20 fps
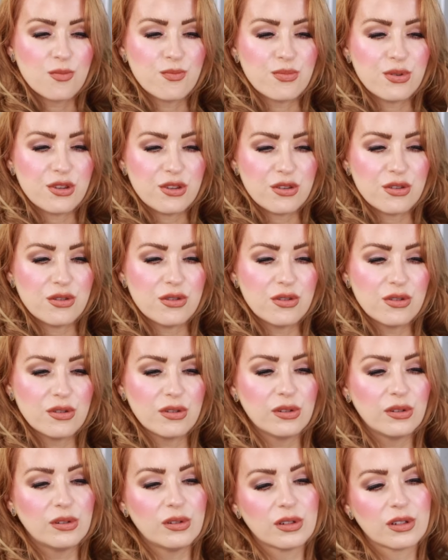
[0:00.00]

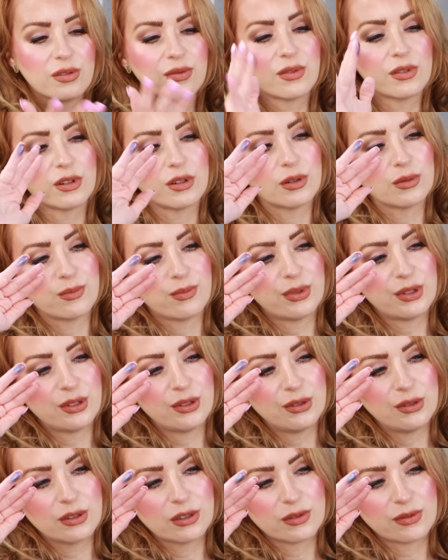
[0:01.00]
beautiful,
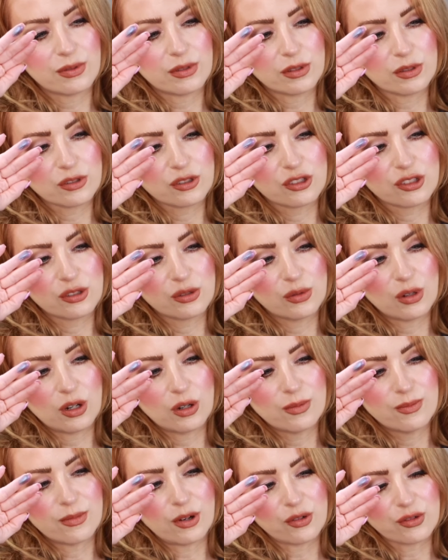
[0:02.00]
beautiful
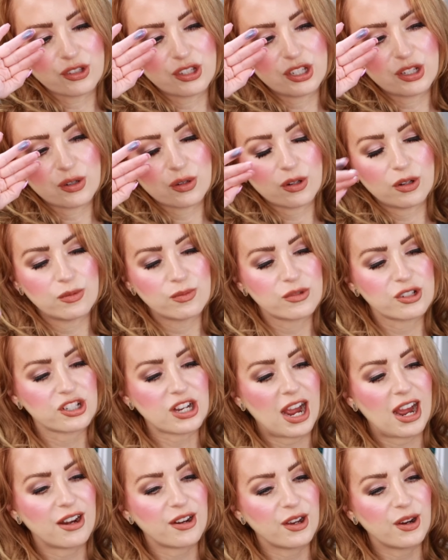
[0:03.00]
duo multi-chrome
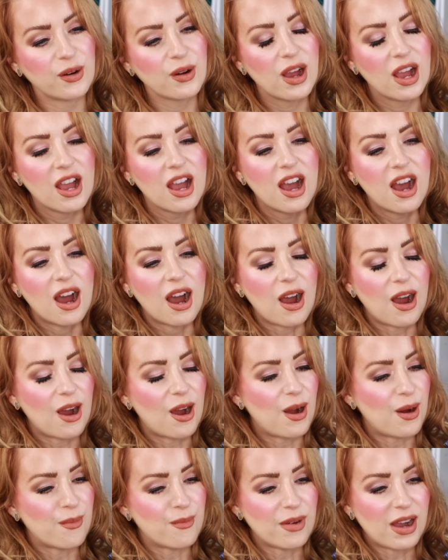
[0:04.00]
shadow.
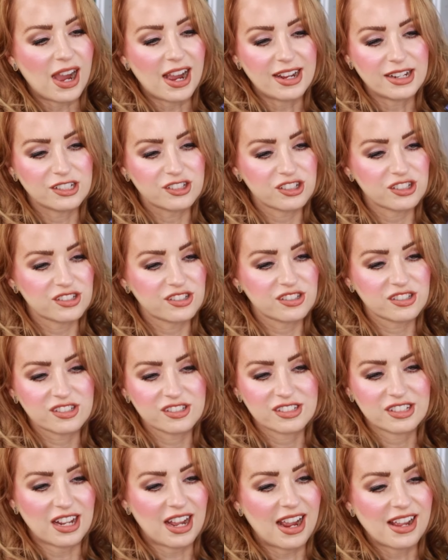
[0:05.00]
Um, I
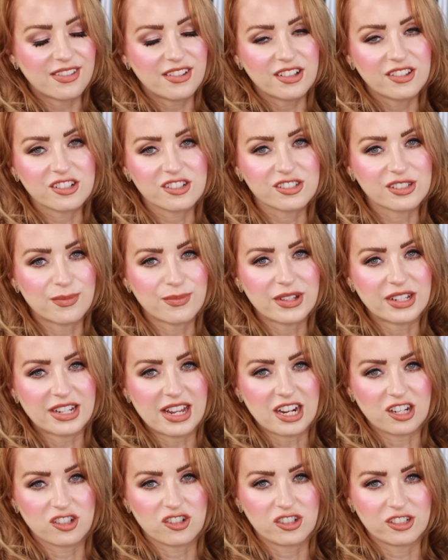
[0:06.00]
just, I think there's something
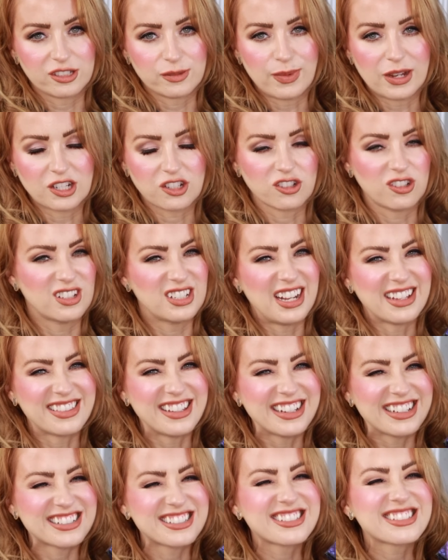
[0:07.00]
extra special. I
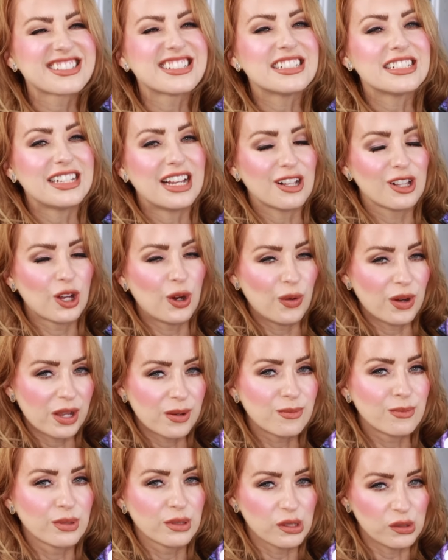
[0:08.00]
think it's the yellow
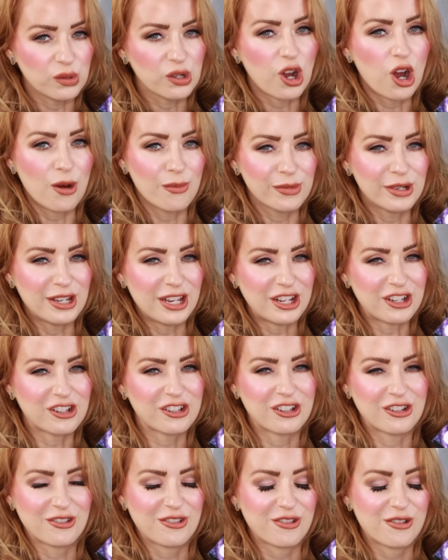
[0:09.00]
and blue
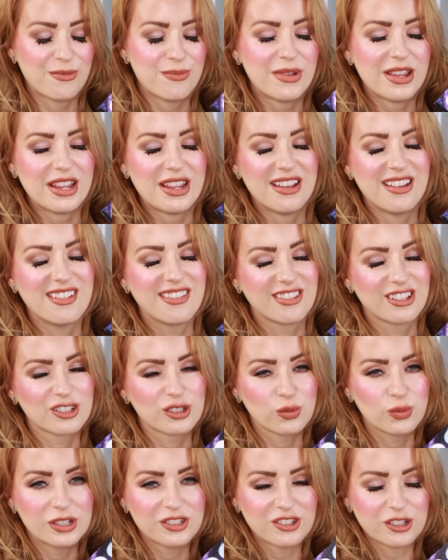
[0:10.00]
combination for me in
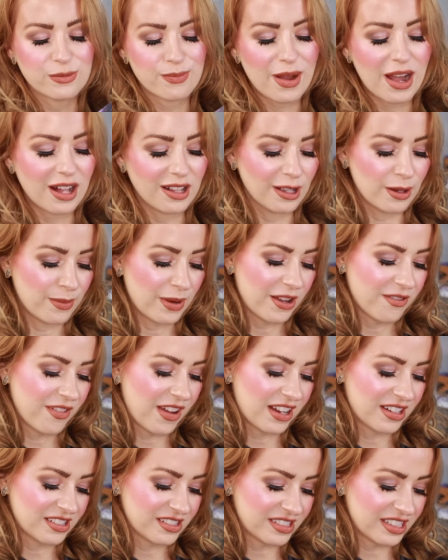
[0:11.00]
this Wizard palette by
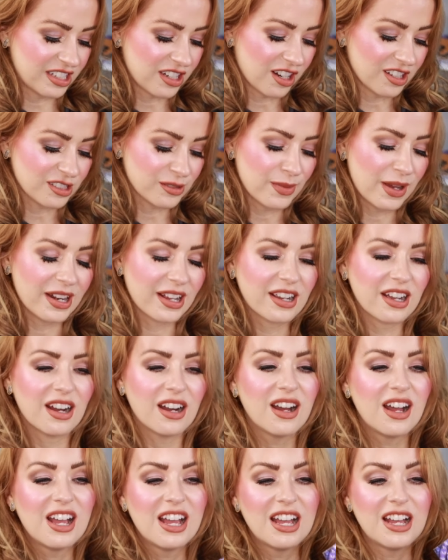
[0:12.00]
Fantasy
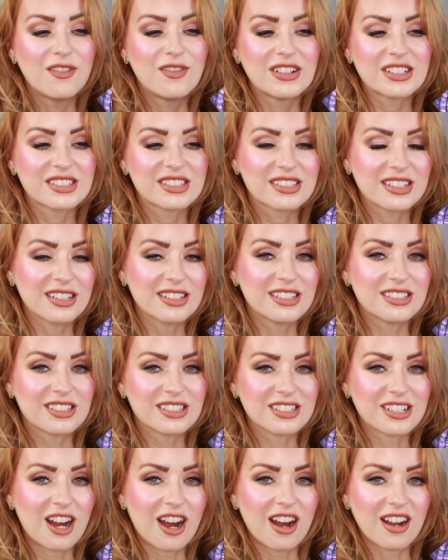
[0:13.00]
Cosmetica. If it's still in
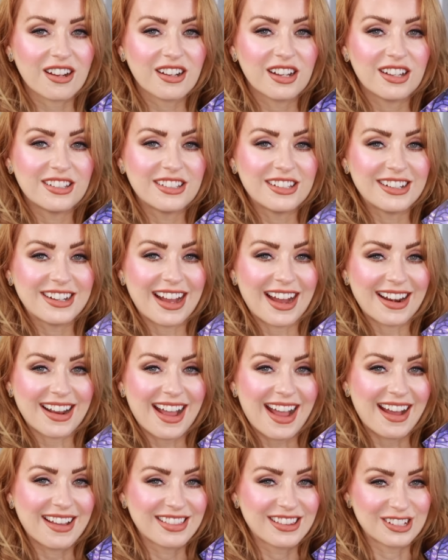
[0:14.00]
stock, you
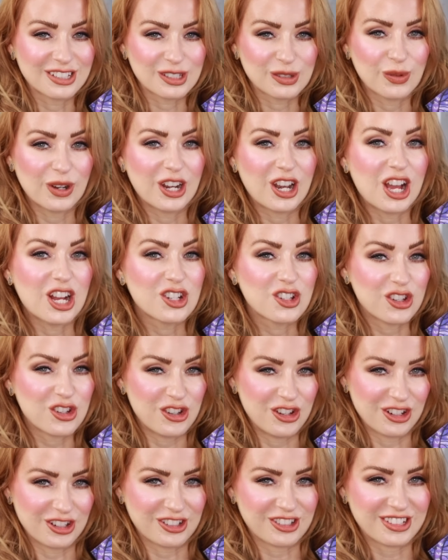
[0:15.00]
gotta add this one to
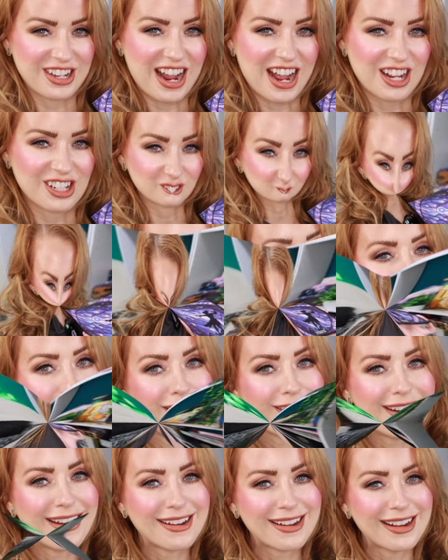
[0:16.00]
your stash. All
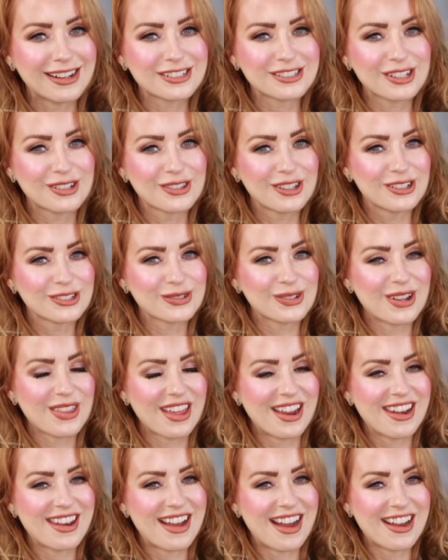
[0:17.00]
right, guys, so those were
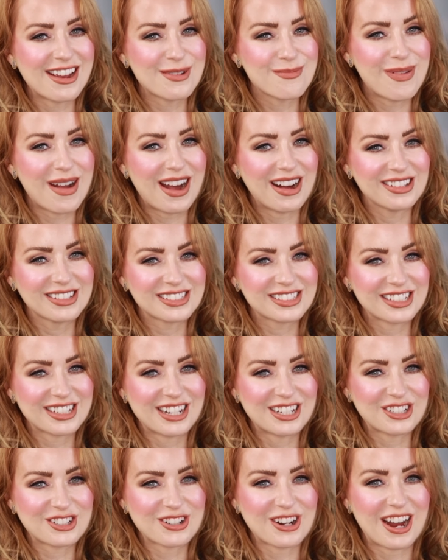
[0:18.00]
the nine palettes that
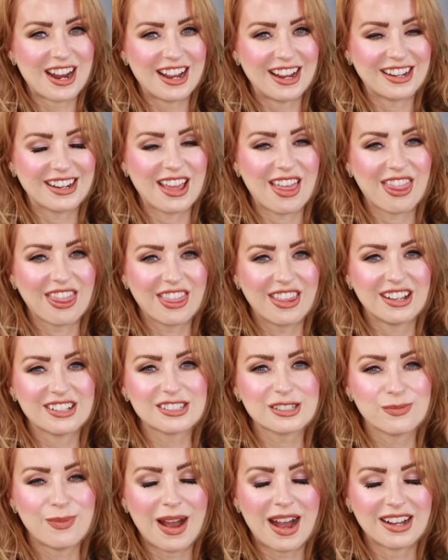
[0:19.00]
I tried
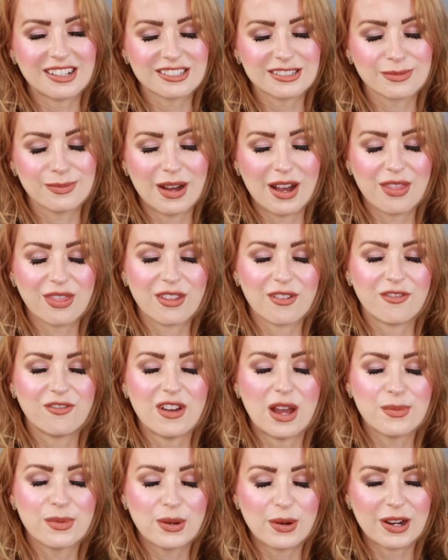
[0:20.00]
this past month,
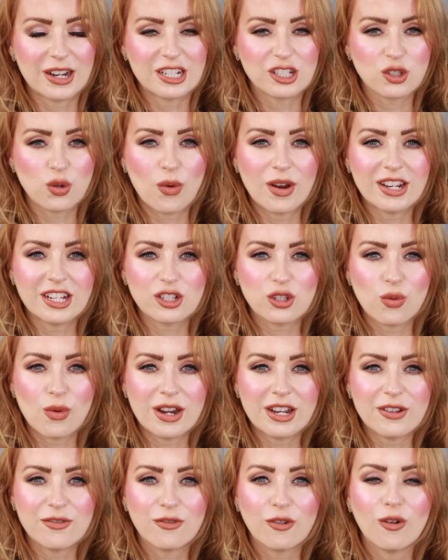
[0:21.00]
February
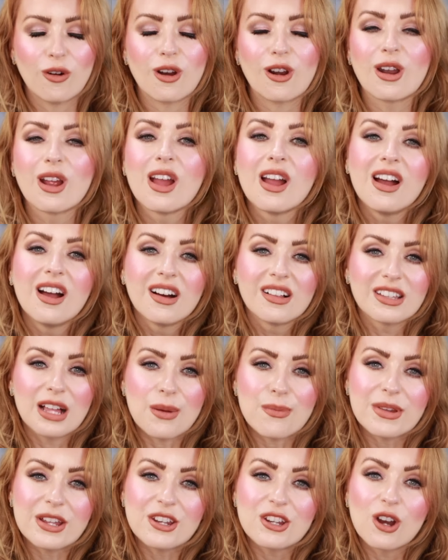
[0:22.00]
2024.
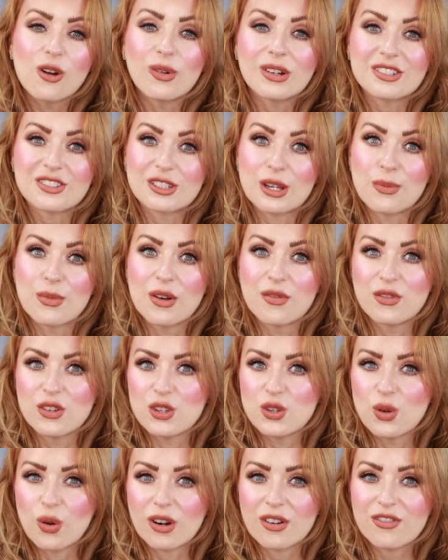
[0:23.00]
Let me know what some of
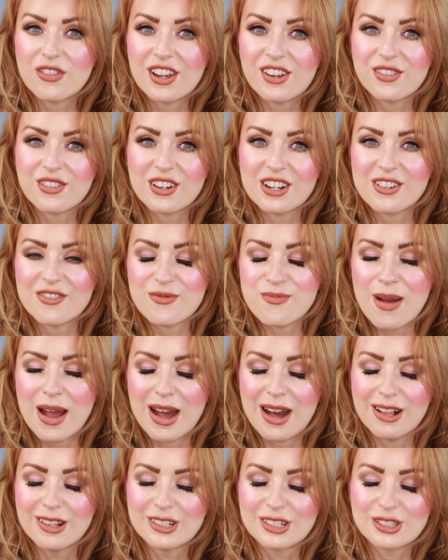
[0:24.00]
your favorite
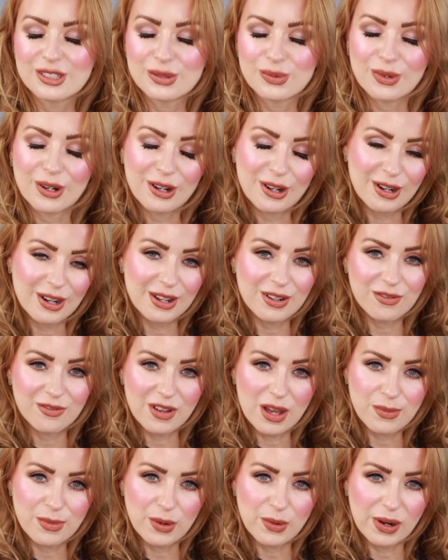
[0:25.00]
palettes were in
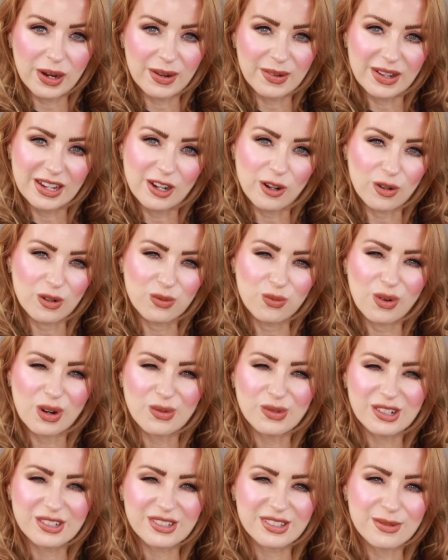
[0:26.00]
February or
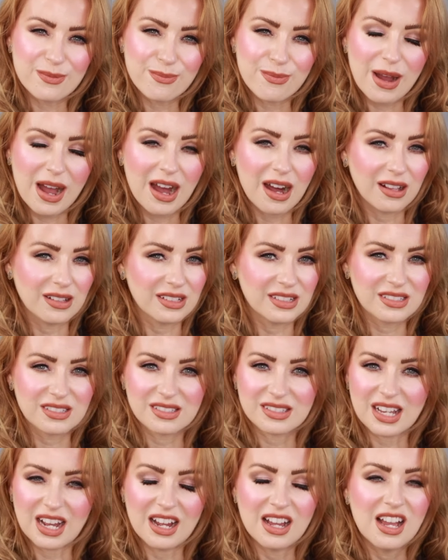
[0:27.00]
what were some palettes
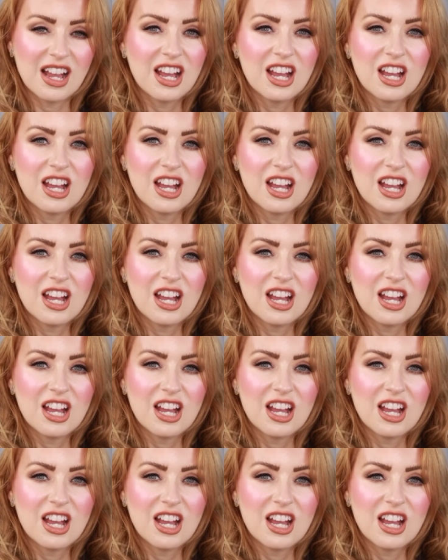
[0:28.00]
that